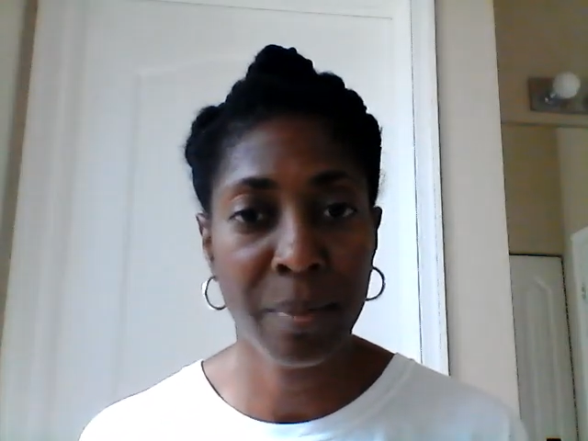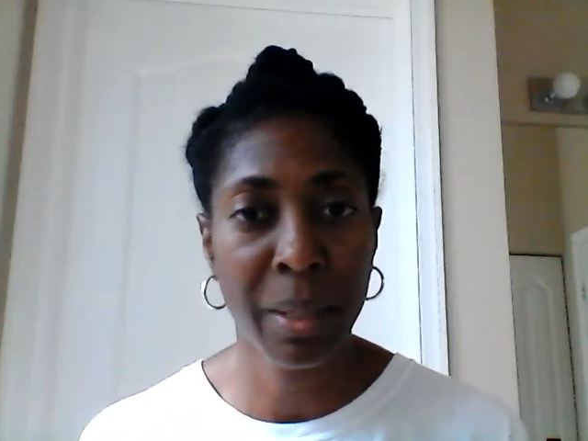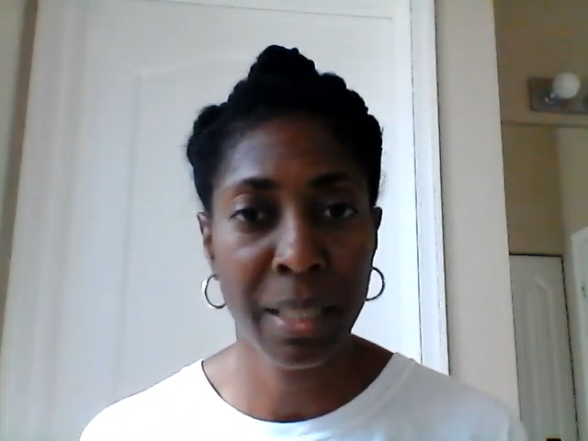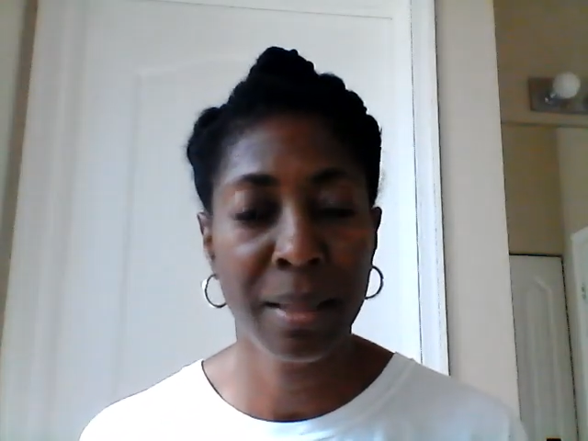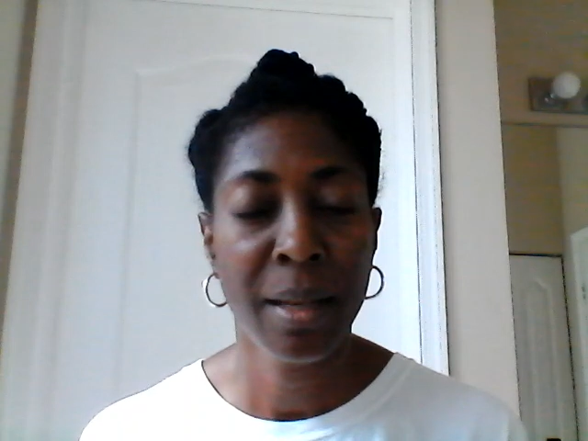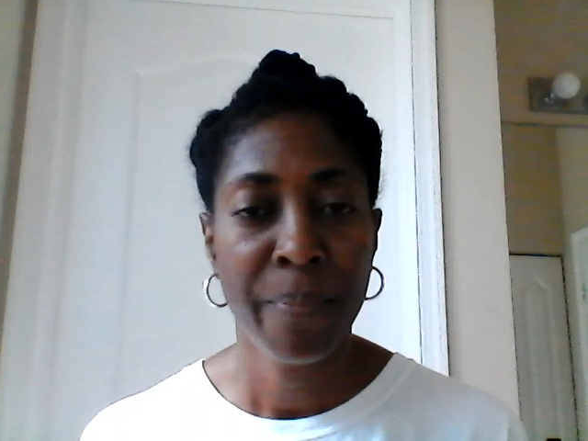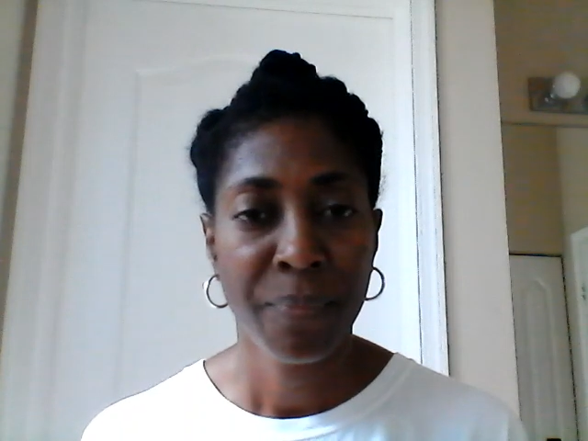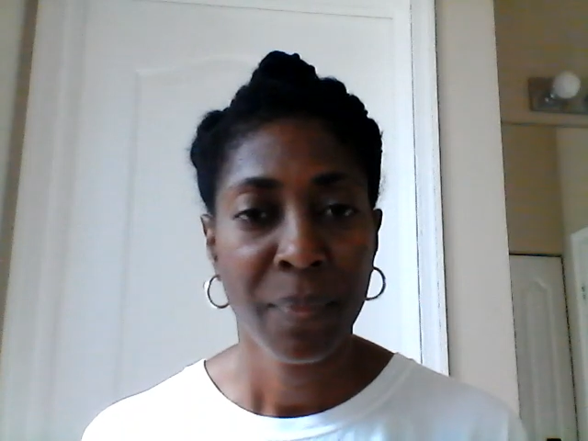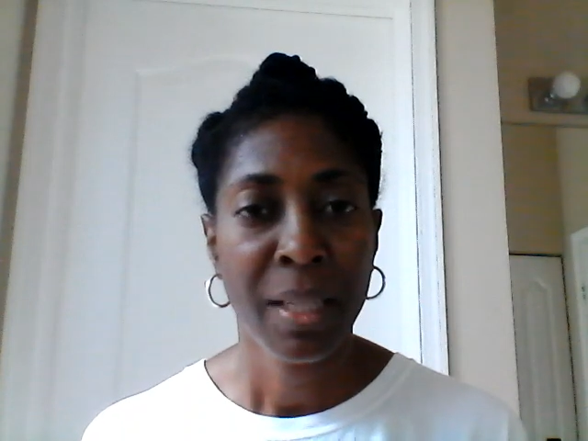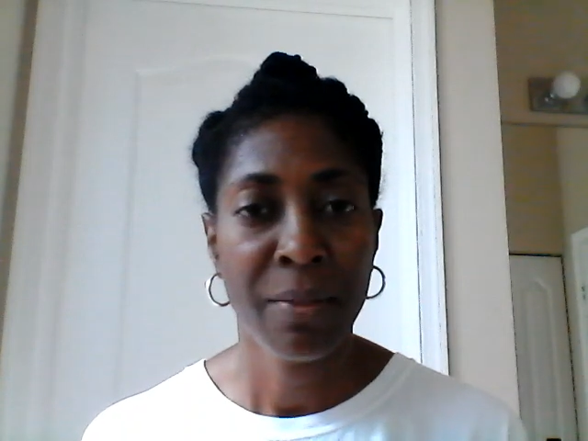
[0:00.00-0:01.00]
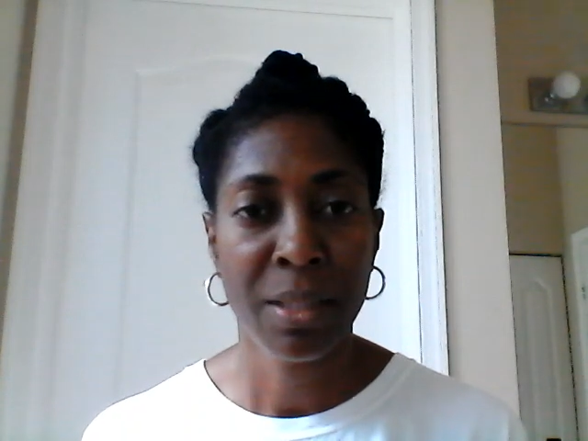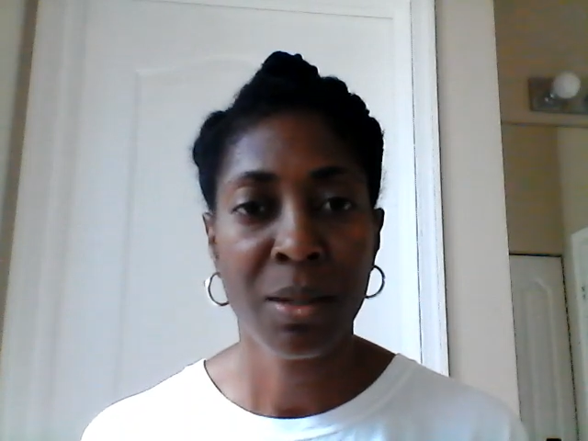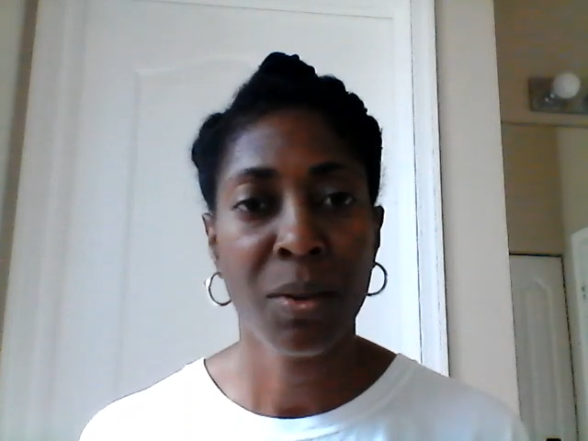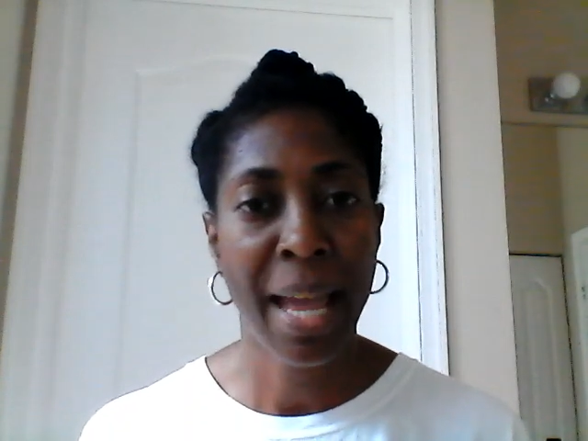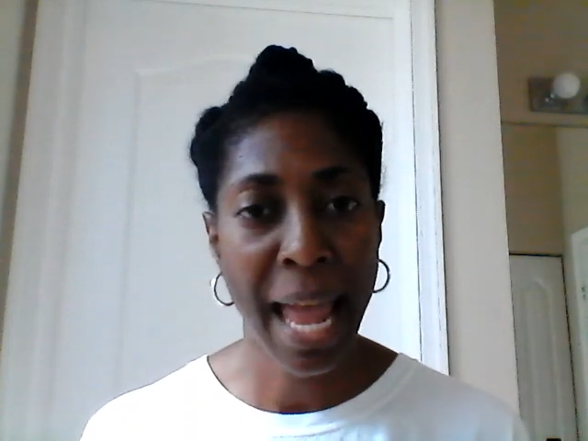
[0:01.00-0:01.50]
But if it's
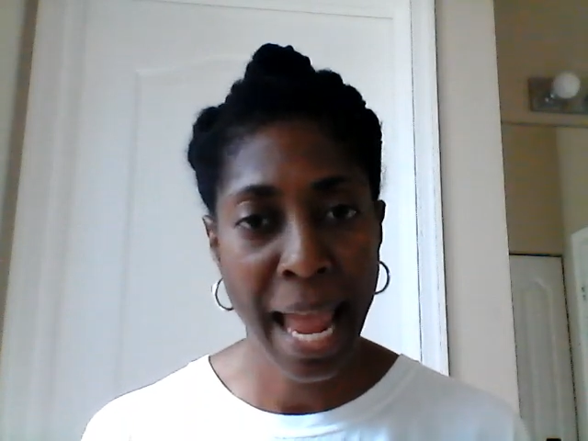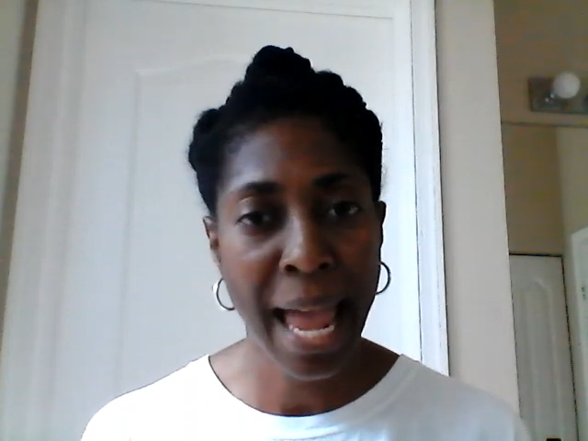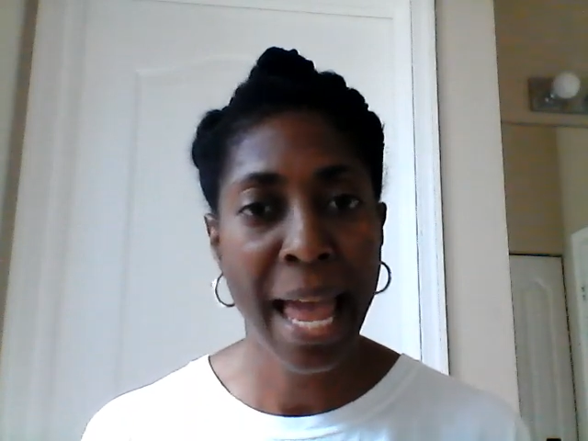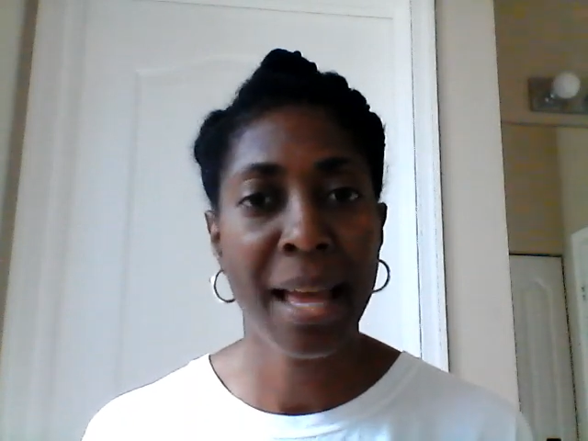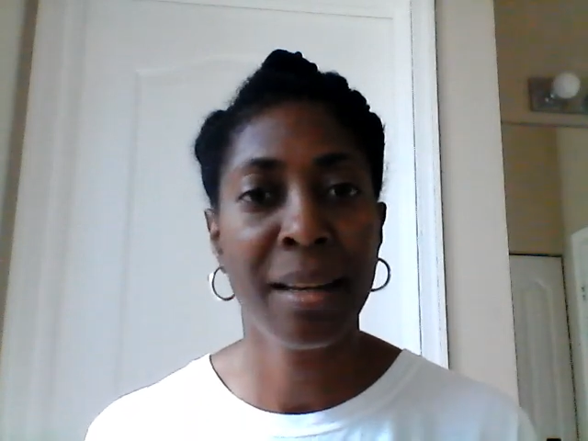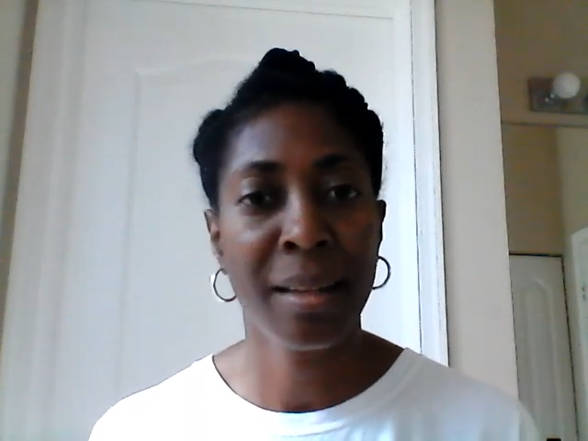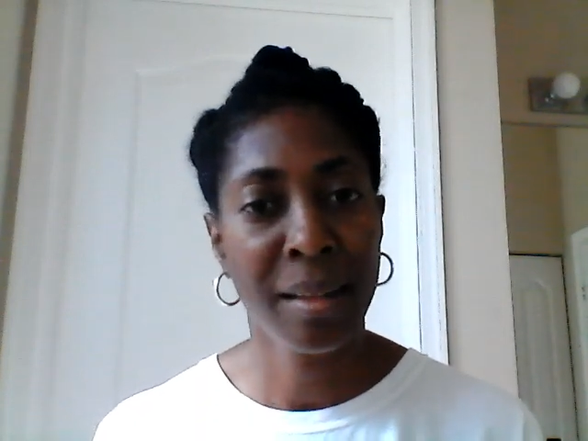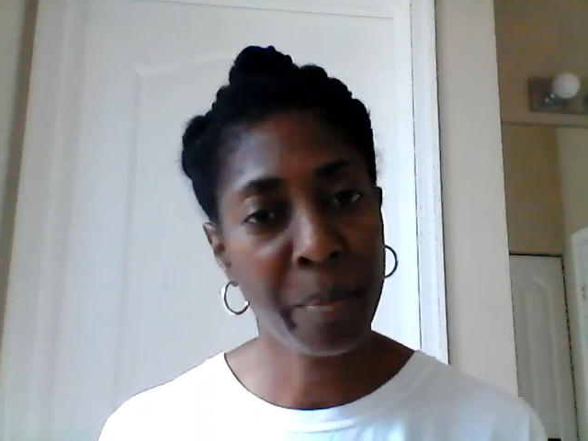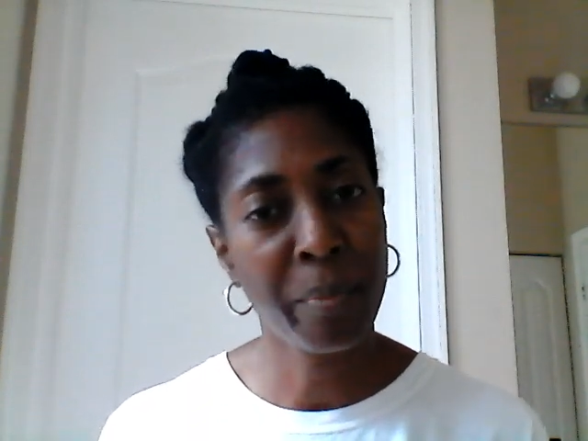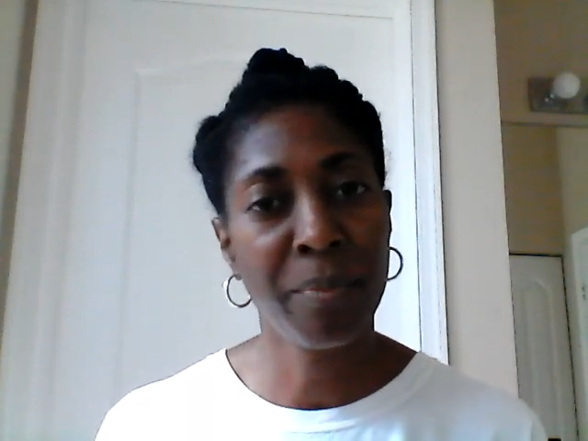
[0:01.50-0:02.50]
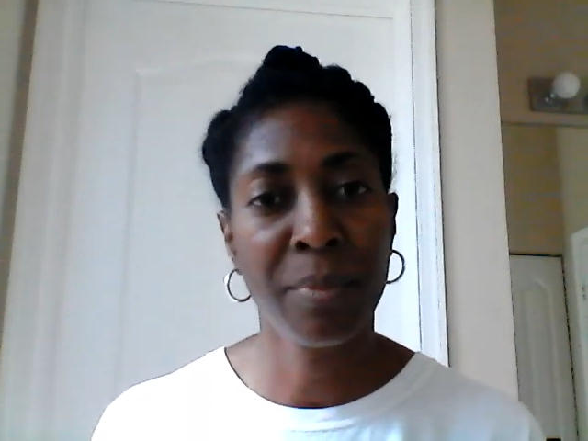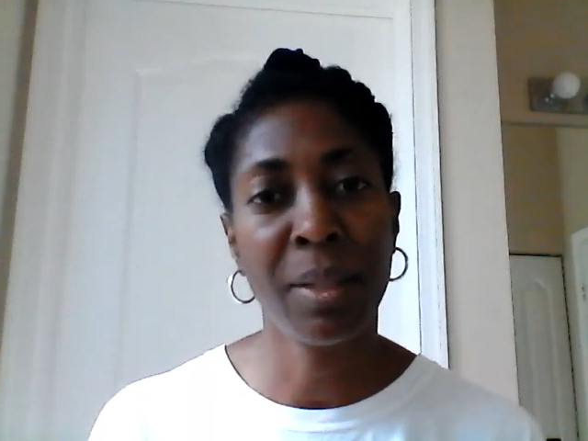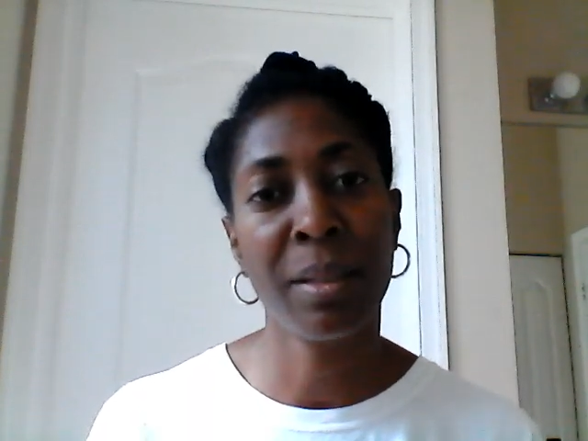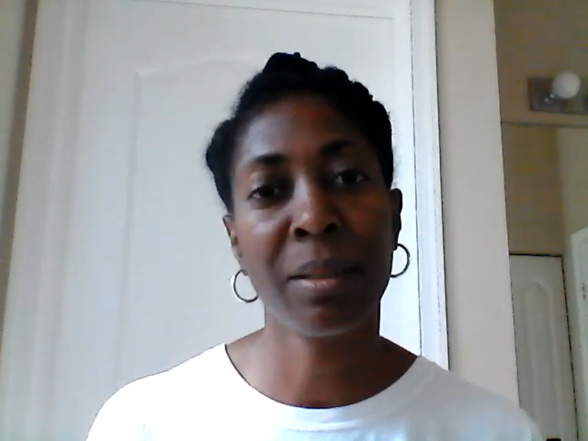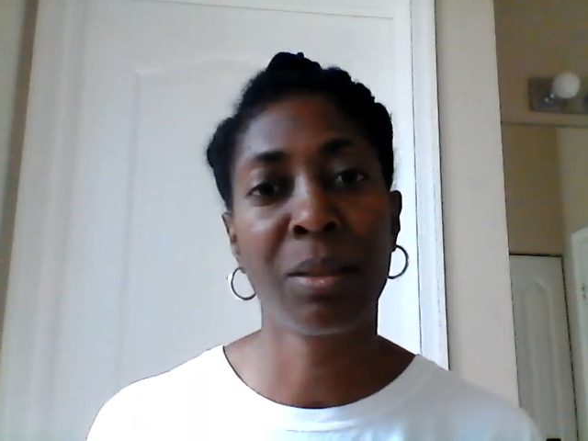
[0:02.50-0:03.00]
going to add
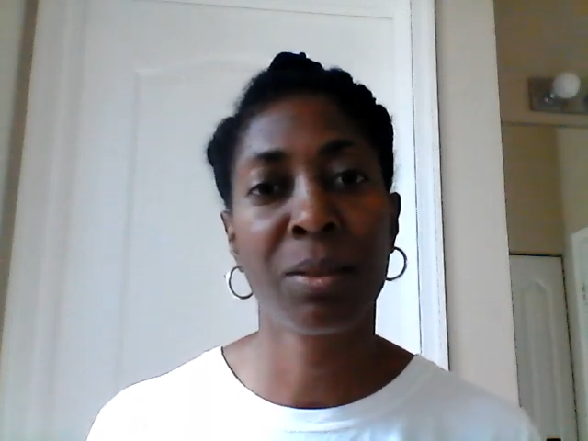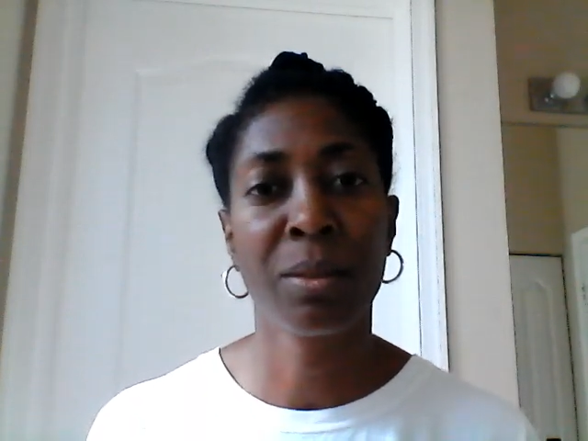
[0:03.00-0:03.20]
the